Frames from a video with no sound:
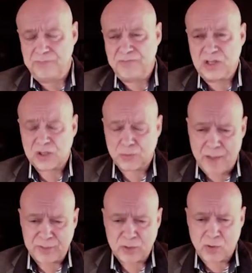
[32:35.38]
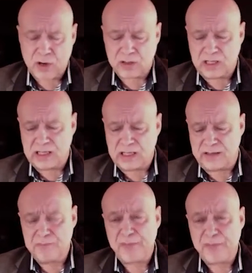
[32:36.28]
disrupt or
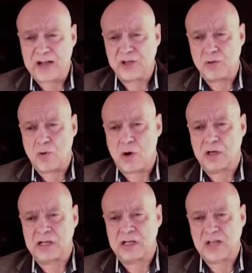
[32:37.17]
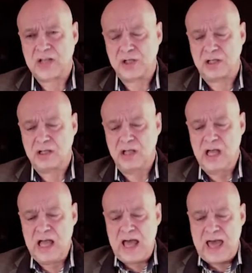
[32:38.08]
impact your organization,
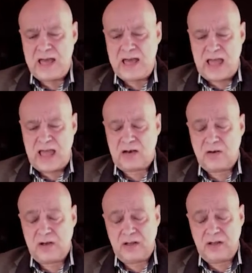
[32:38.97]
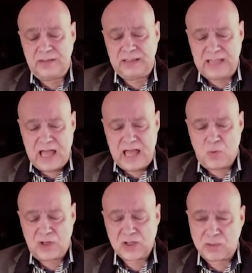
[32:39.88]
and
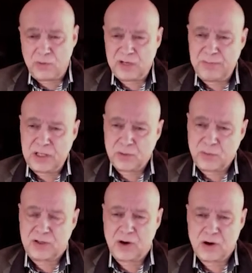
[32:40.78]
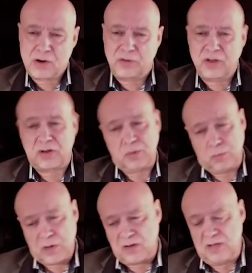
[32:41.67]
what's going to be the return on this, is
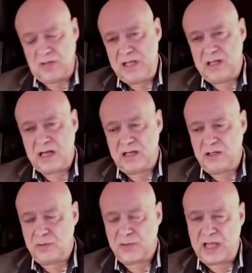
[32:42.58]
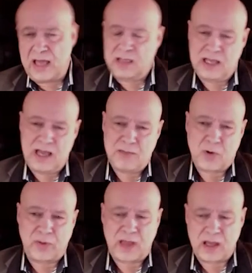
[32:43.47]
what's going to be the end
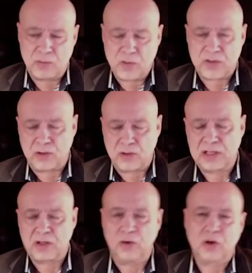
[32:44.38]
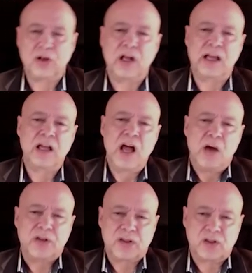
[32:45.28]
game on that, and what's it going to look like.
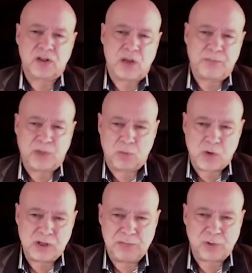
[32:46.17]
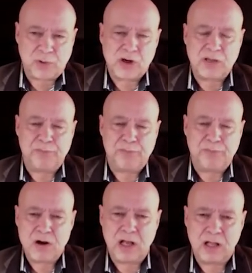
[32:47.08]
Well, this is something where
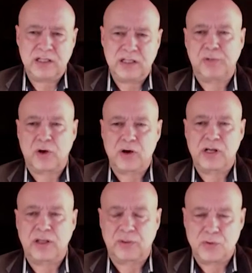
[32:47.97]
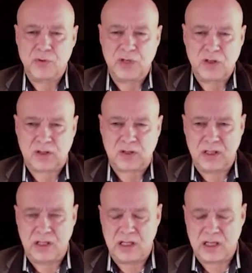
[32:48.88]
parallel deep learning through these